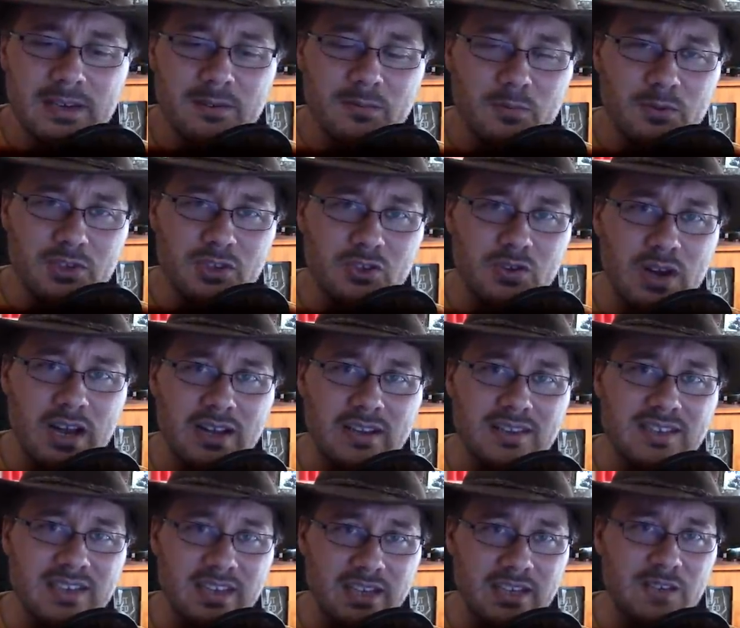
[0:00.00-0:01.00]
was trying to
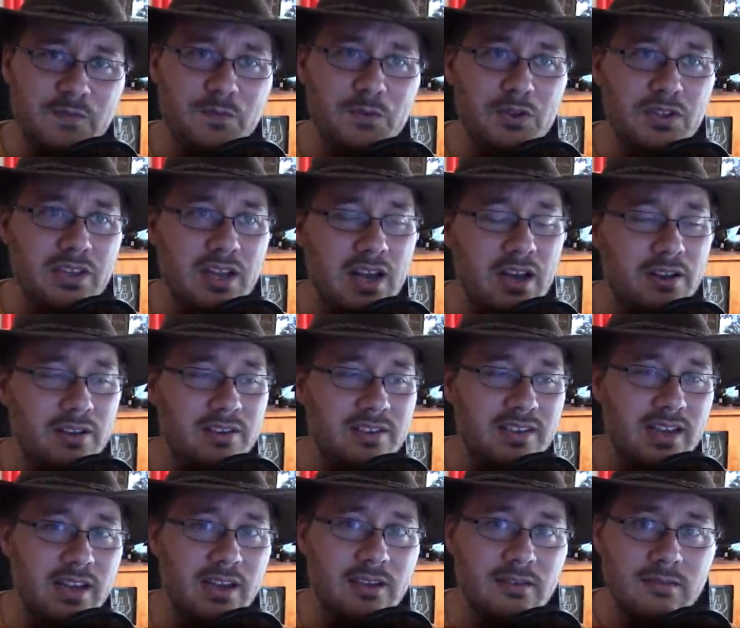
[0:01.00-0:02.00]
set his foot down and
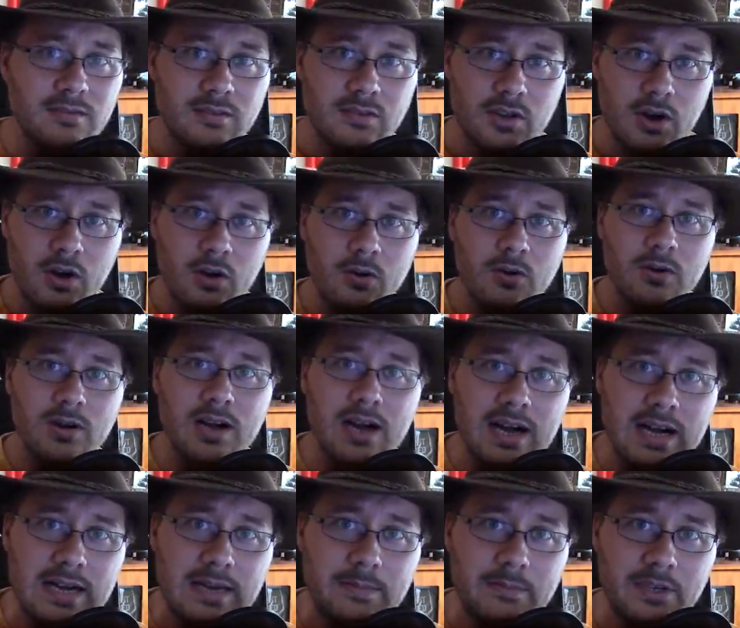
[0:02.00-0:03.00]
saying, no,
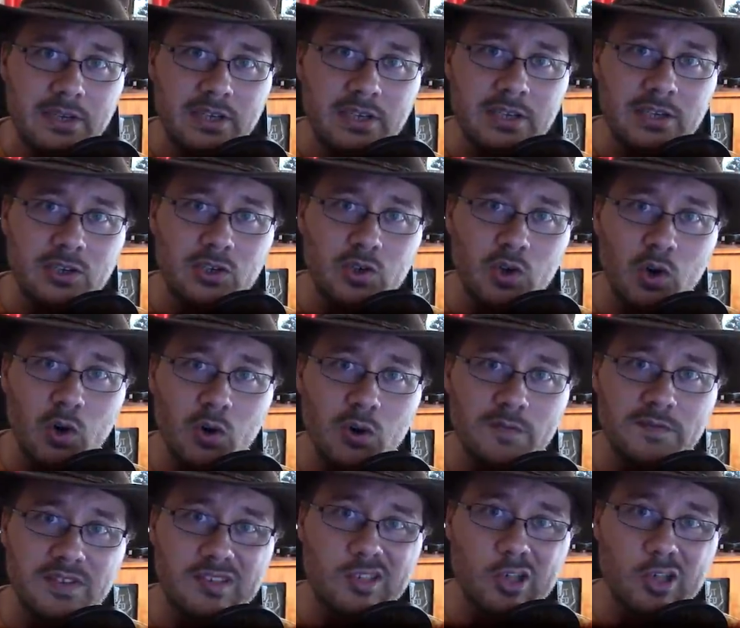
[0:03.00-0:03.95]
I'm in control of the